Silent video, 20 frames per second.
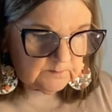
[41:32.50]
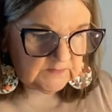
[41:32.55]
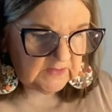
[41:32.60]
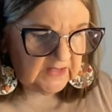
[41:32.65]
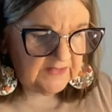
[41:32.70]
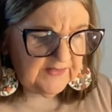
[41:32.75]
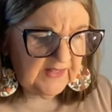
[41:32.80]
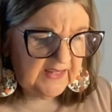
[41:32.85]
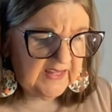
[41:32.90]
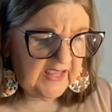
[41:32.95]

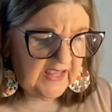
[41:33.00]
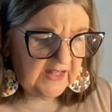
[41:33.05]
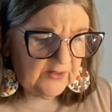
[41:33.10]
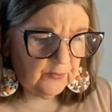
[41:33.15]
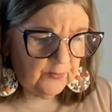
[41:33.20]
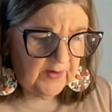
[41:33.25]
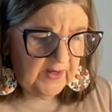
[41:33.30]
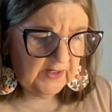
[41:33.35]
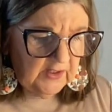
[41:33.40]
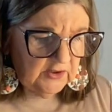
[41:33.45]
And they had
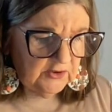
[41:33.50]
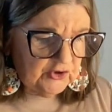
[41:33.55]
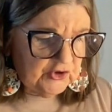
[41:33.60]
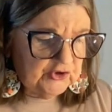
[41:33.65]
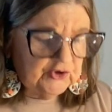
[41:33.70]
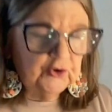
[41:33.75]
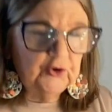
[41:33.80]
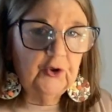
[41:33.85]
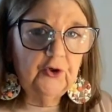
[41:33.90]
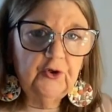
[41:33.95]
regular
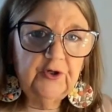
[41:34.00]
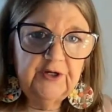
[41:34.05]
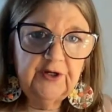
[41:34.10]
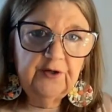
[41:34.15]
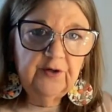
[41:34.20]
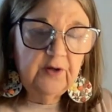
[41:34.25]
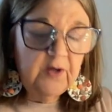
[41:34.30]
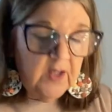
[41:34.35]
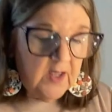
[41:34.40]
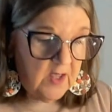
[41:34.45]
sugar
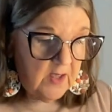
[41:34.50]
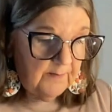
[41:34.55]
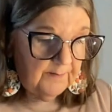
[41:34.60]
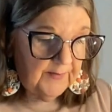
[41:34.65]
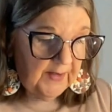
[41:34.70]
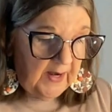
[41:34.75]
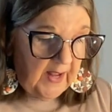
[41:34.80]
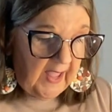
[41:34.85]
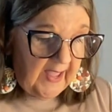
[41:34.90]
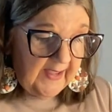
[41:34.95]
here,
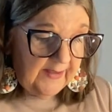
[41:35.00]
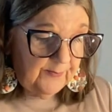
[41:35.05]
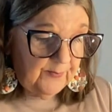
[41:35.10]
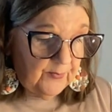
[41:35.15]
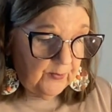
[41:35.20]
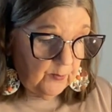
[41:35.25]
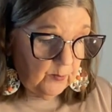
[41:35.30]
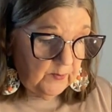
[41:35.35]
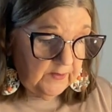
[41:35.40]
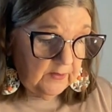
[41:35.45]
but
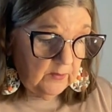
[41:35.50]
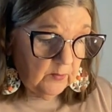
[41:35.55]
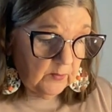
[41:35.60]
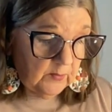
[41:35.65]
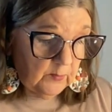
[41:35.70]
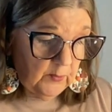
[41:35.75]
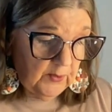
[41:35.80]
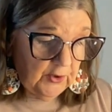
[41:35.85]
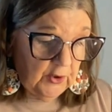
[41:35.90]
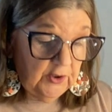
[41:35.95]
we're
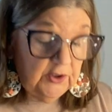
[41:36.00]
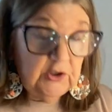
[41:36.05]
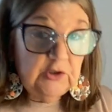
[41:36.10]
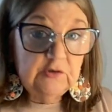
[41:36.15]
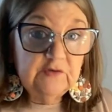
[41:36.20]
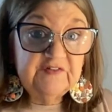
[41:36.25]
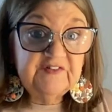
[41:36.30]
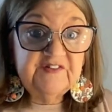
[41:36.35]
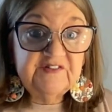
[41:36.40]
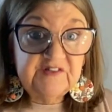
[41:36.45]
going to
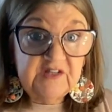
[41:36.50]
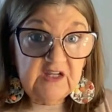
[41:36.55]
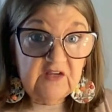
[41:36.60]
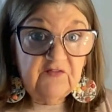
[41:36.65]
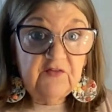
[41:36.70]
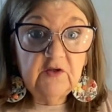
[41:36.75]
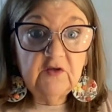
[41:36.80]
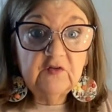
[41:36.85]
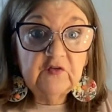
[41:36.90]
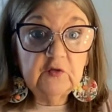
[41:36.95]
use
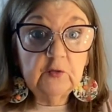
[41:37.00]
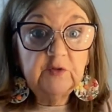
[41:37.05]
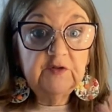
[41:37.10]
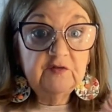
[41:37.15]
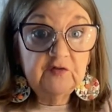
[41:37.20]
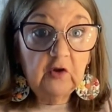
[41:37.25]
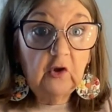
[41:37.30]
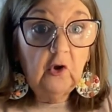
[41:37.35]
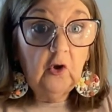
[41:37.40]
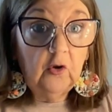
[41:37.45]
stevia, so
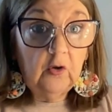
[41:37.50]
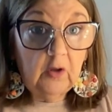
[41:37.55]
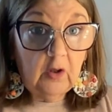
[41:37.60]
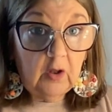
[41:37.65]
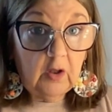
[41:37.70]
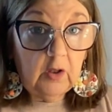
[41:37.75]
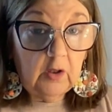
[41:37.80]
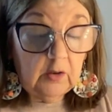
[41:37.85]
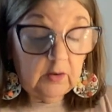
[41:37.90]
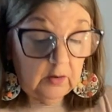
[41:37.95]
it's
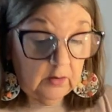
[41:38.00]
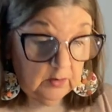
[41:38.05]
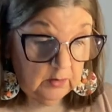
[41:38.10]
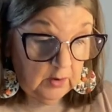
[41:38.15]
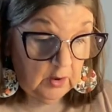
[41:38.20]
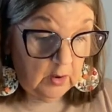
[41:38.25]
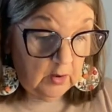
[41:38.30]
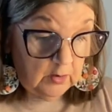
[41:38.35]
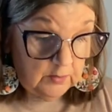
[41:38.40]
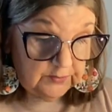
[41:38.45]

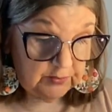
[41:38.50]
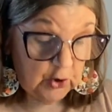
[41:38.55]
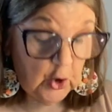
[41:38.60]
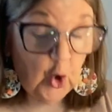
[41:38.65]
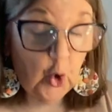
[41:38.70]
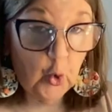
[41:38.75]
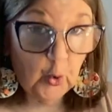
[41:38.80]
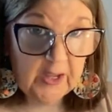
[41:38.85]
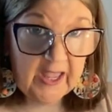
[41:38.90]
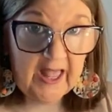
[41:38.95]

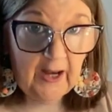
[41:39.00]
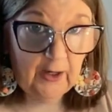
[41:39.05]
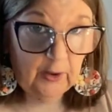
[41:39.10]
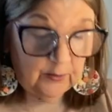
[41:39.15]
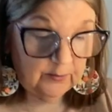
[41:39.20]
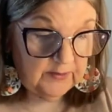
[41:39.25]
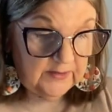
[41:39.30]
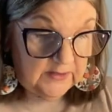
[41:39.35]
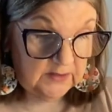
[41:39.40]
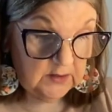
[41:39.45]
no
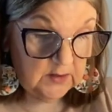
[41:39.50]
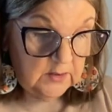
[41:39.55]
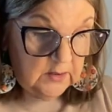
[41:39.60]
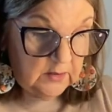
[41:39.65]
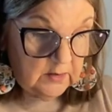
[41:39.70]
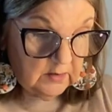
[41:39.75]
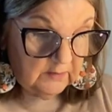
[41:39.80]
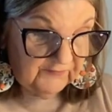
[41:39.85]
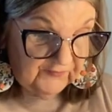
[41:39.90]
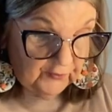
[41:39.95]
calorie
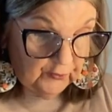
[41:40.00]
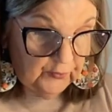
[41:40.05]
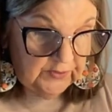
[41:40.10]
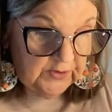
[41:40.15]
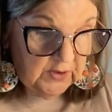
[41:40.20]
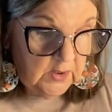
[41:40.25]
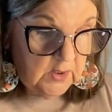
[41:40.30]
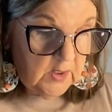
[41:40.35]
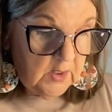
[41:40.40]
food.